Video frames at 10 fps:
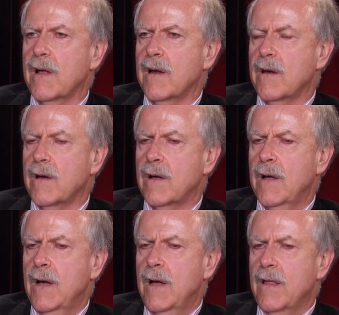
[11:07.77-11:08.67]
And
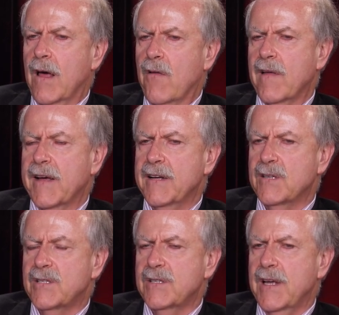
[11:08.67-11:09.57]
the other thing
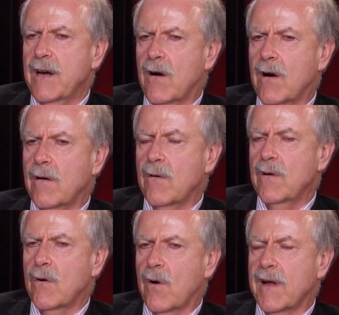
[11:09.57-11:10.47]
is, in our
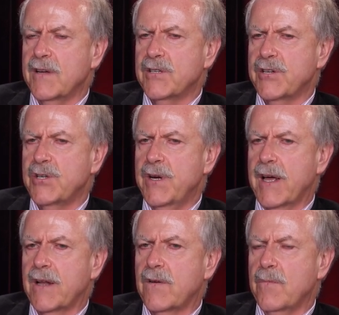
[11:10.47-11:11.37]
organization,
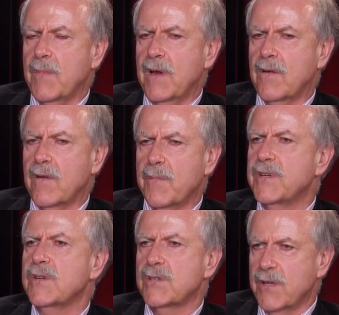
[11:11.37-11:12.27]
you get to meet the
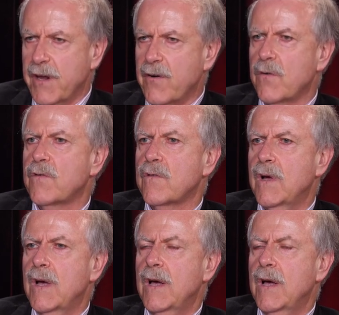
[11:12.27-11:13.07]
business leaders